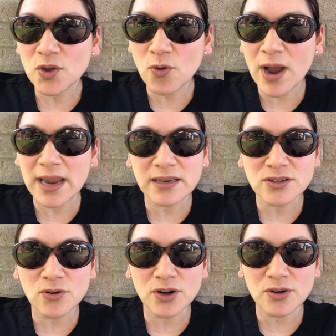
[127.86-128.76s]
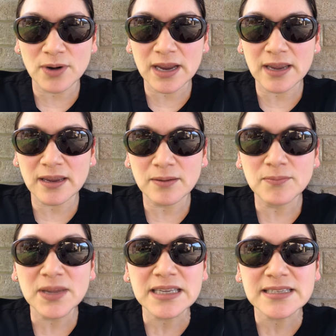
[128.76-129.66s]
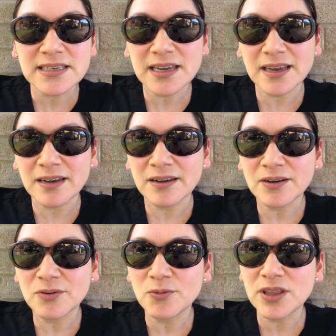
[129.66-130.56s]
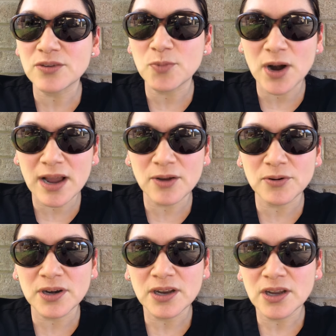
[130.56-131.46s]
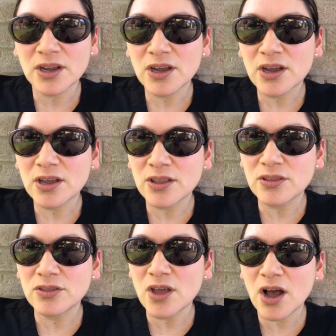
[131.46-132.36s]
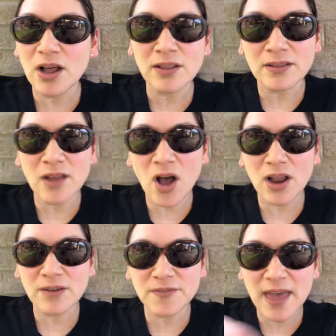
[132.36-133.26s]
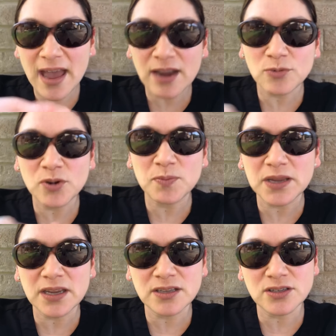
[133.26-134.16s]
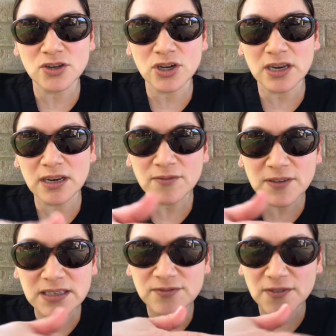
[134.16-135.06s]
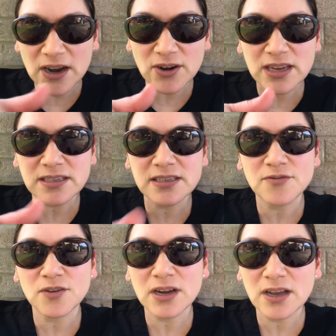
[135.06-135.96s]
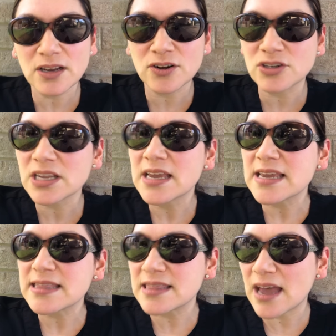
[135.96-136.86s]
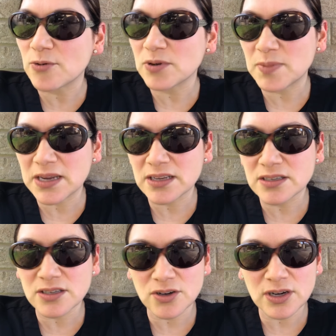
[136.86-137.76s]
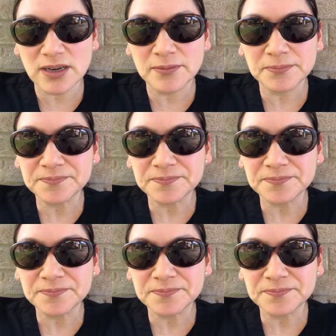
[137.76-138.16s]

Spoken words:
white, or gray mixed in with brown, all of that would be concerning. If it's various different colors, that would be concerning.